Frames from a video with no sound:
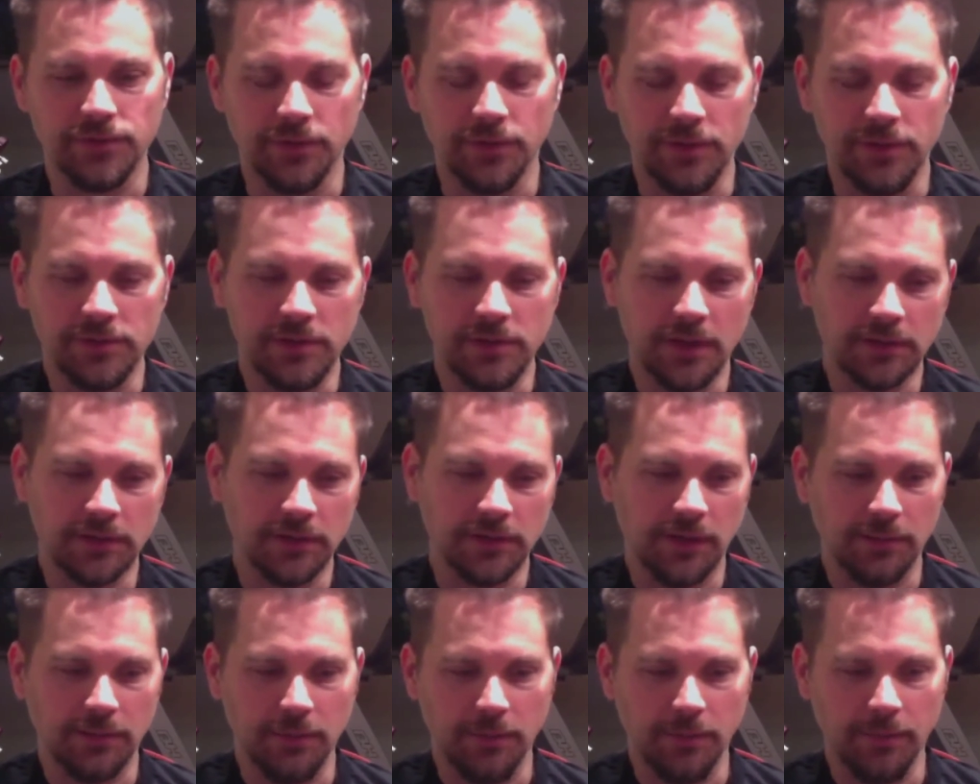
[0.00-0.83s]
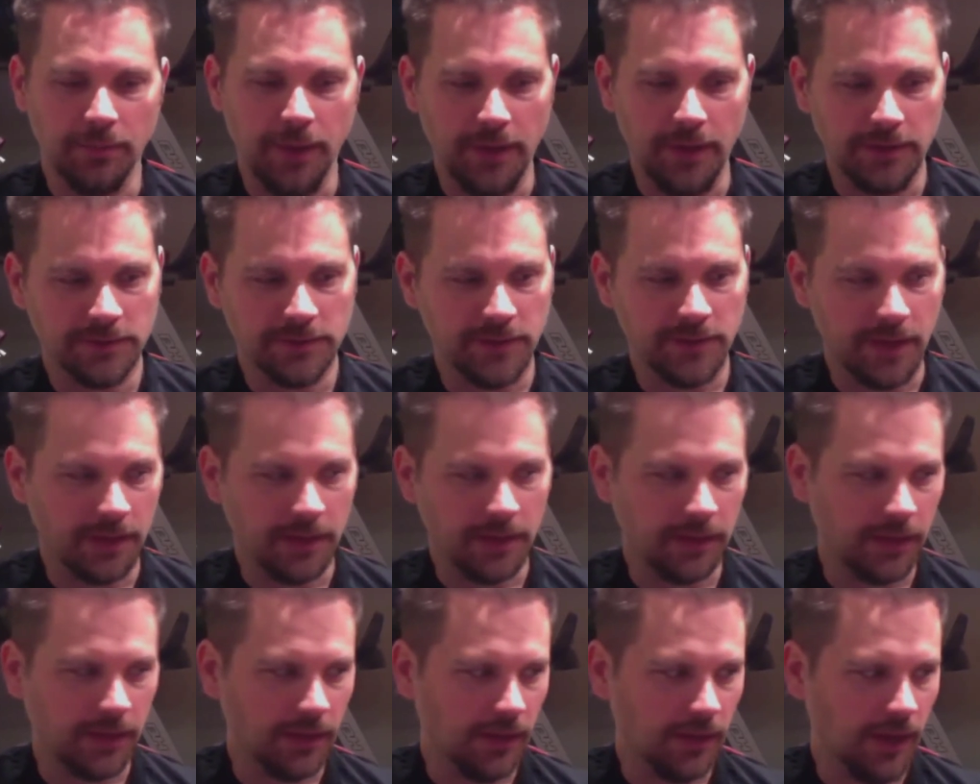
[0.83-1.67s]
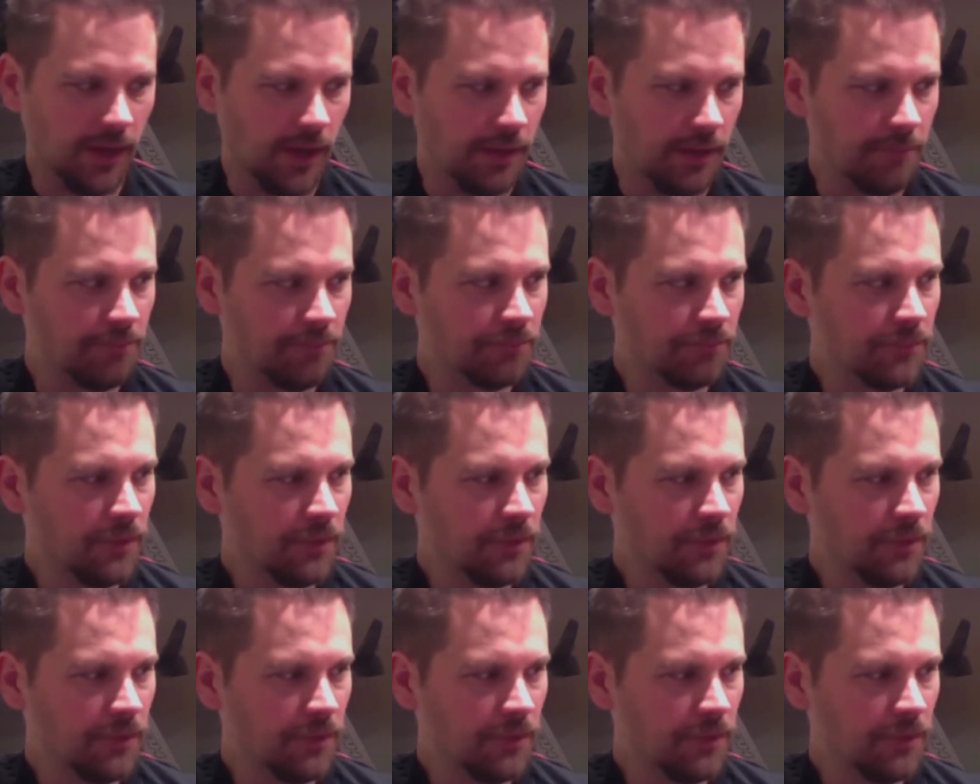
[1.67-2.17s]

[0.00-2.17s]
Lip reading: So he talked a lot about bike cycling a lot.